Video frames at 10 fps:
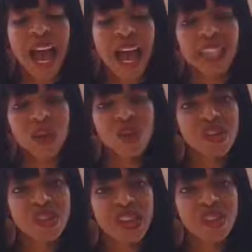at the
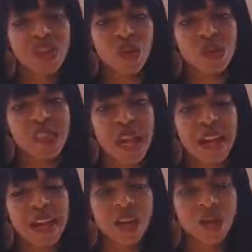results you're
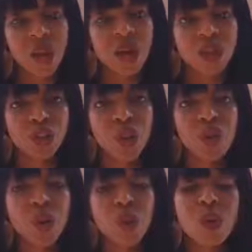seeing as you monitor your
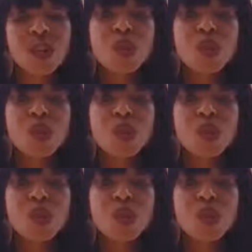progress,